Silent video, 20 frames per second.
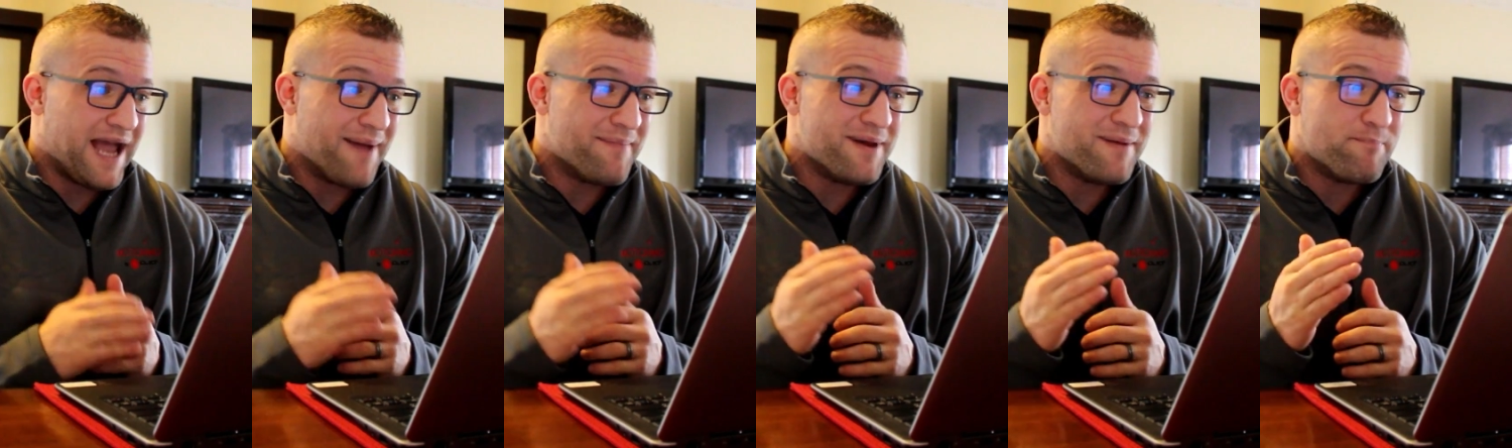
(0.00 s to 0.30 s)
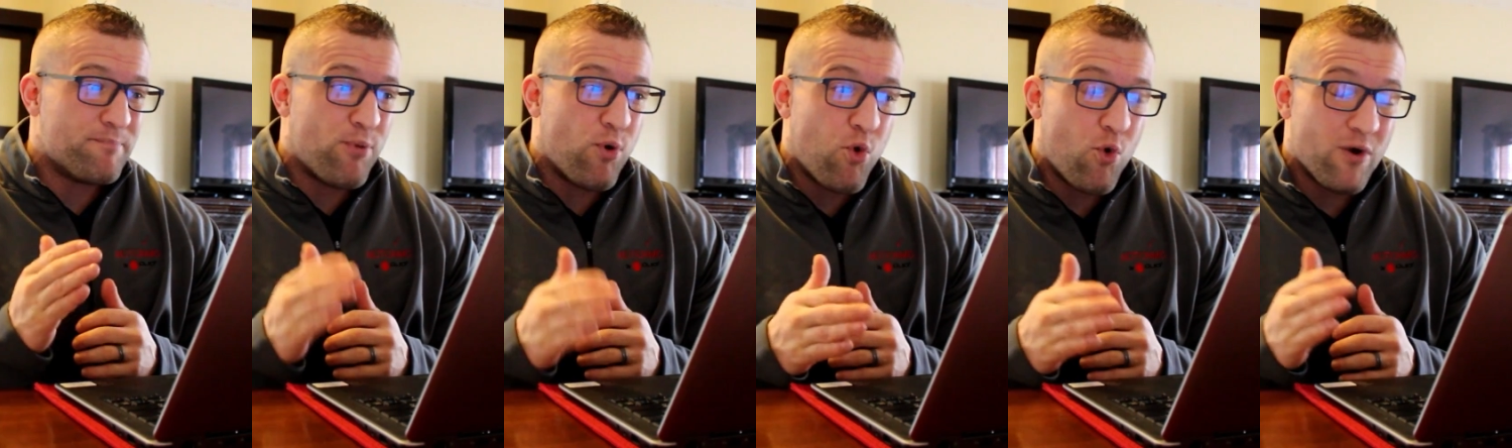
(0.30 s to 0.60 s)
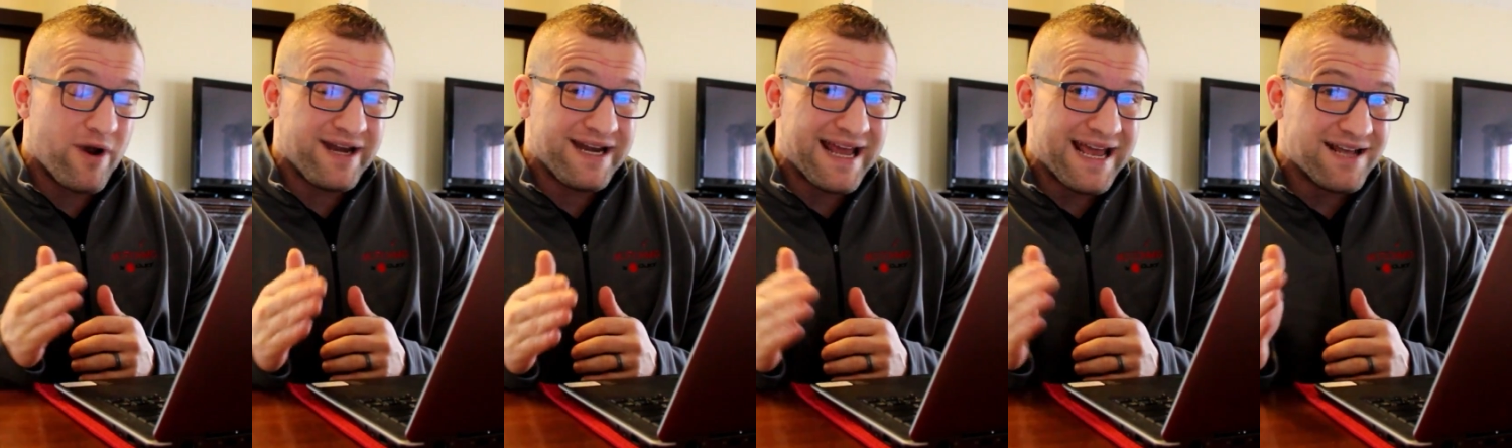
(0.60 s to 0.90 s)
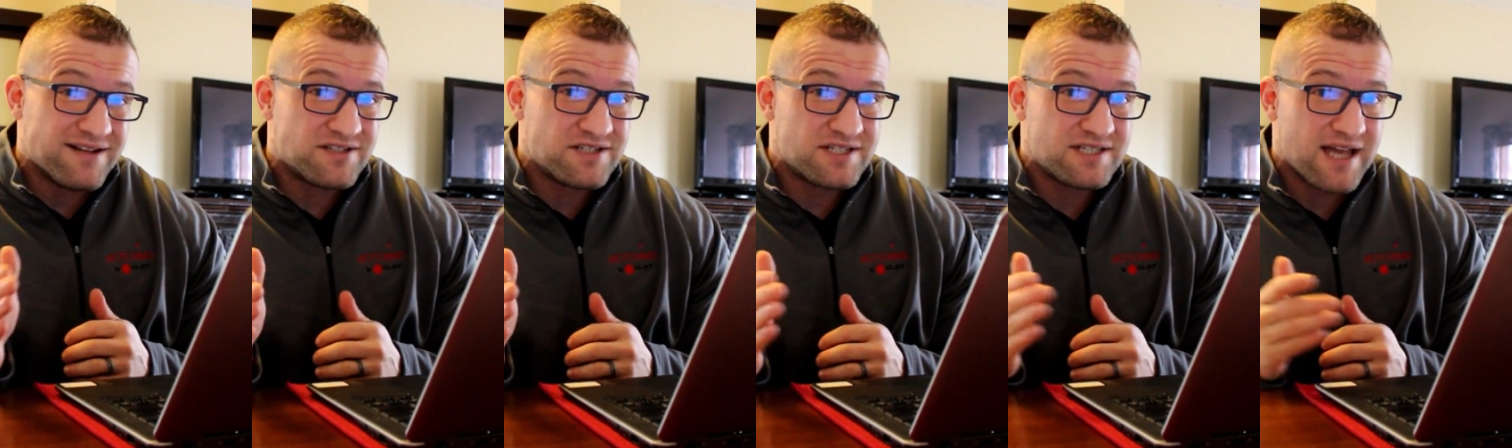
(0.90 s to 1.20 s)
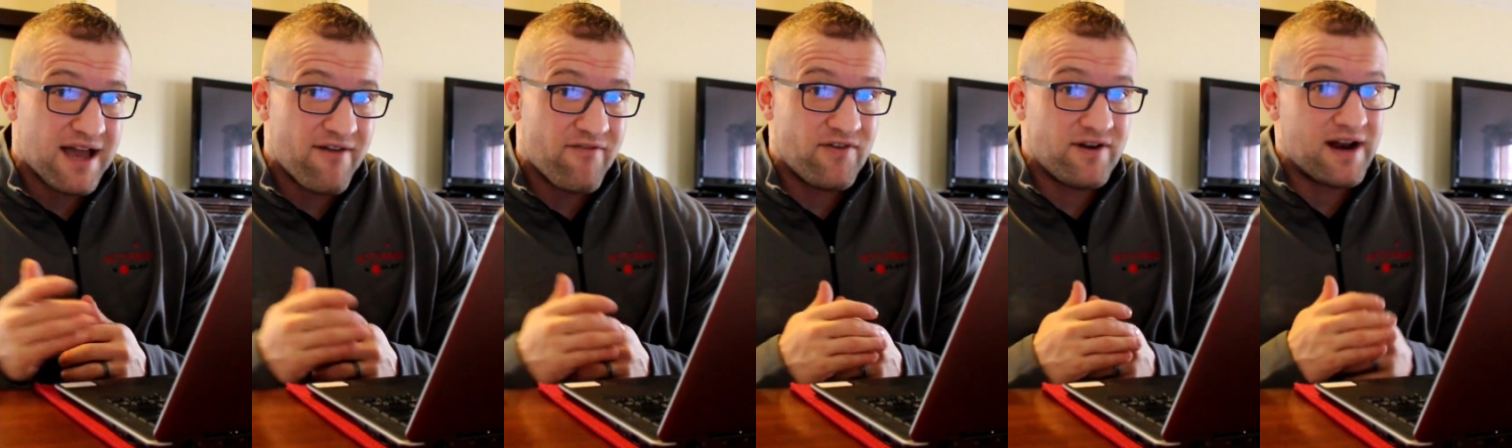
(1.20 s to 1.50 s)
I'm at
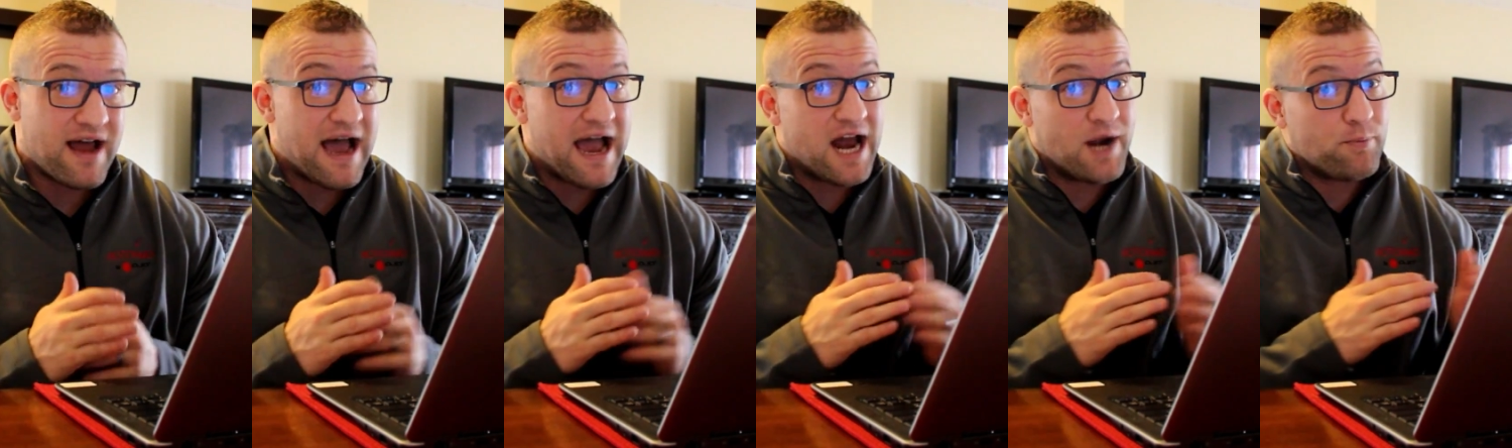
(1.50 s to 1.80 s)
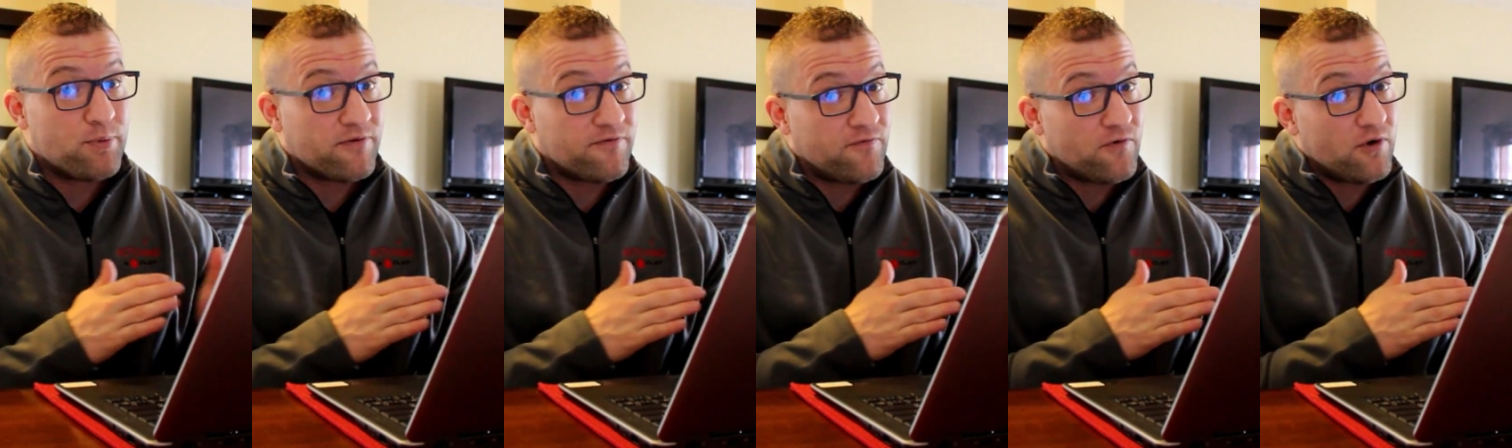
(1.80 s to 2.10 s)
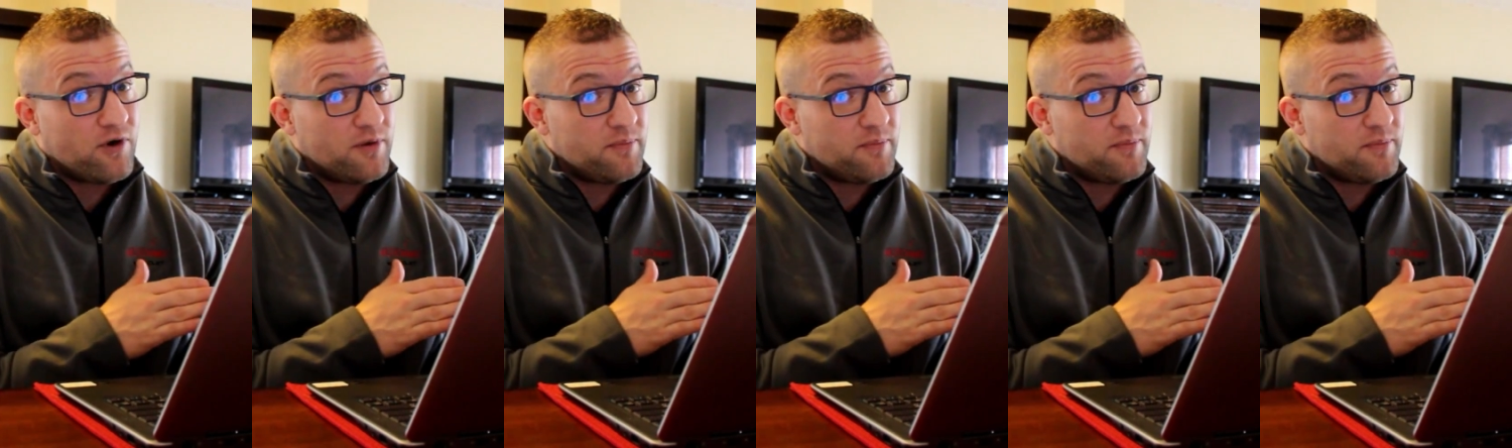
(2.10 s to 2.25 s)
0.87. I'd prefer